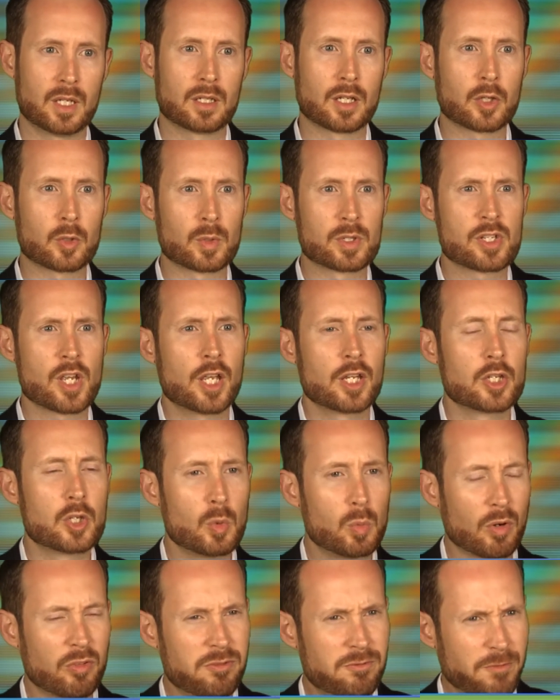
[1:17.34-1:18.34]
In other words,
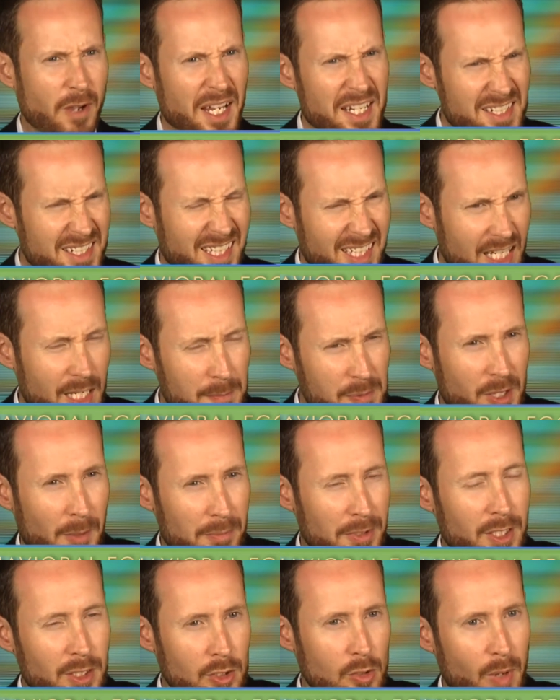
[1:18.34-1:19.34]
you will fight to keep
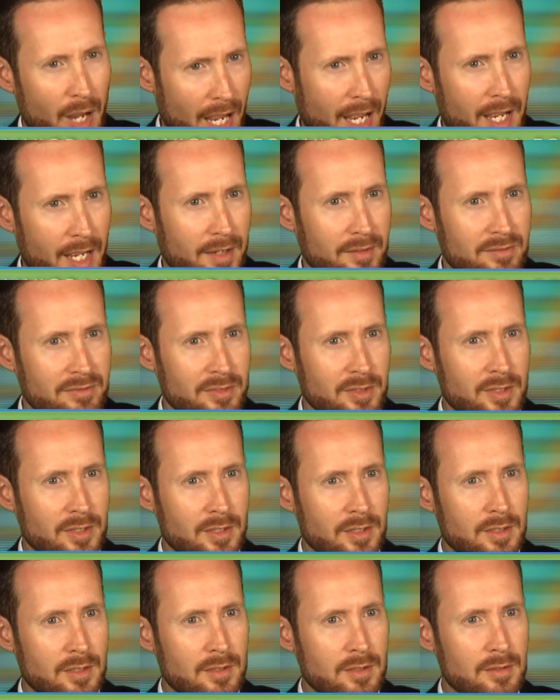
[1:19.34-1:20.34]
something you have
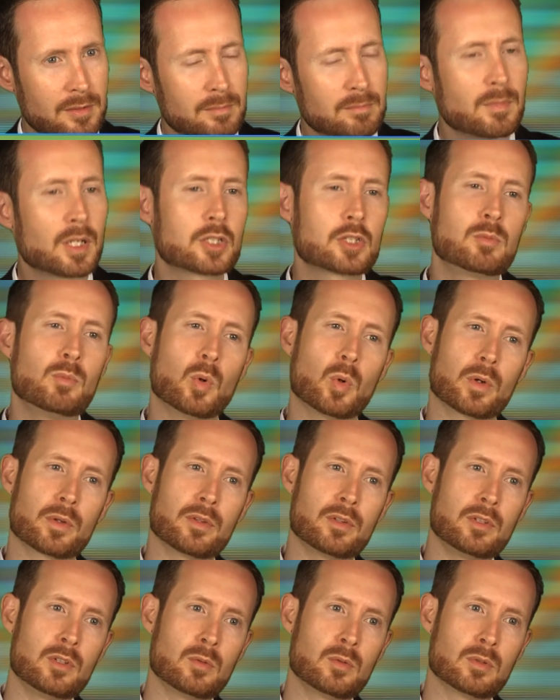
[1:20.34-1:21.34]
much more
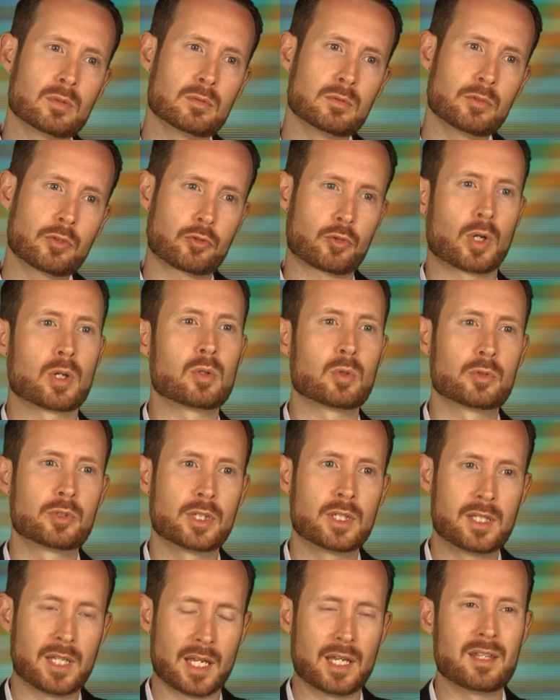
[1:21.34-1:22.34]
than you will struggle
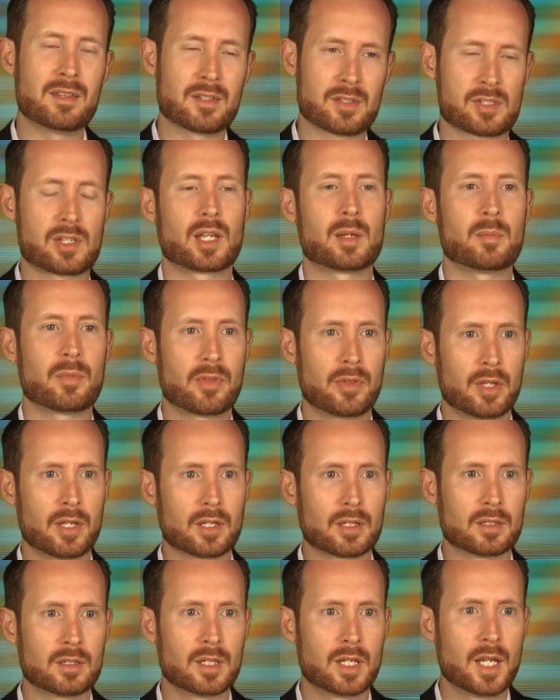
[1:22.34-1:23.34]
to gain the same
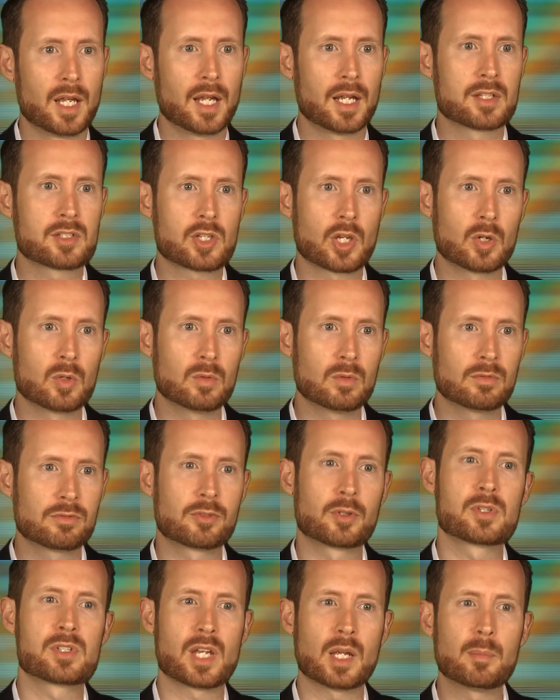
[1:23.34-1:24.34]
thing. And so,
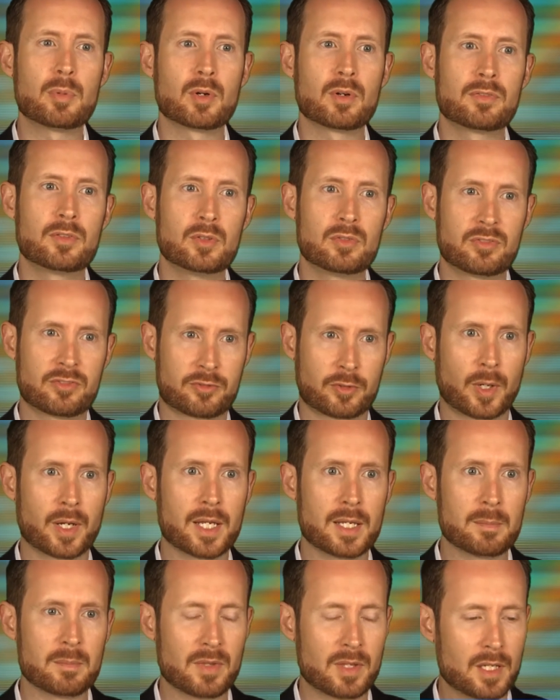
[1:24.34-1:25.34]
for example, if you
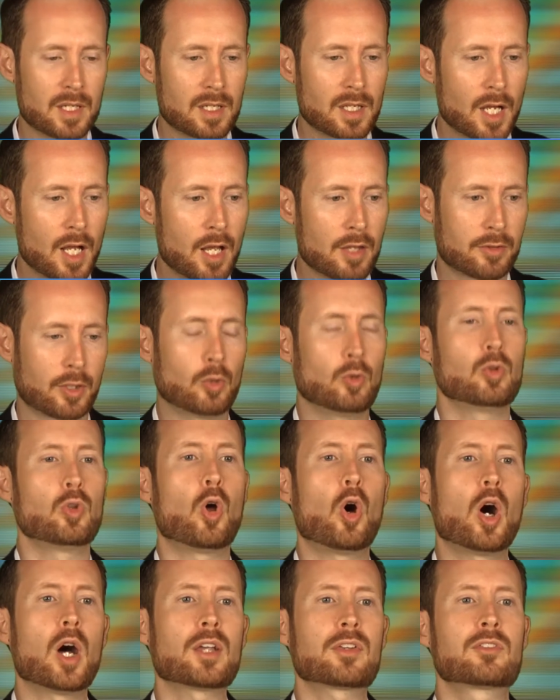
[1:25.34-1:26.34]
frame the, the
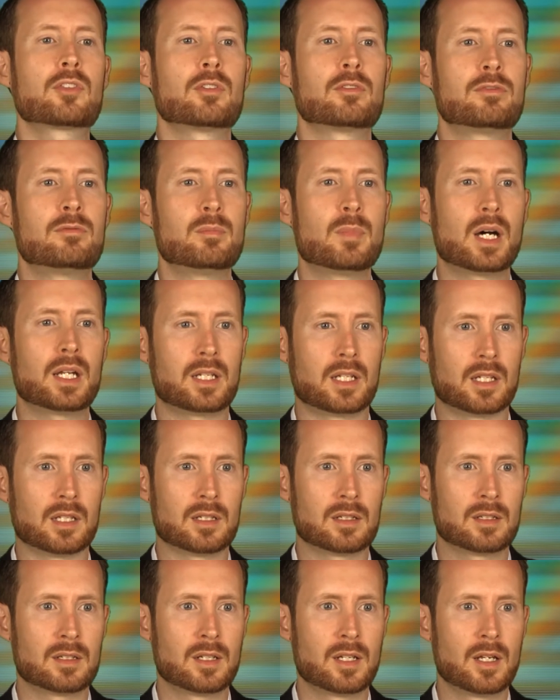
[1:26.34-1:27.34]
loss of money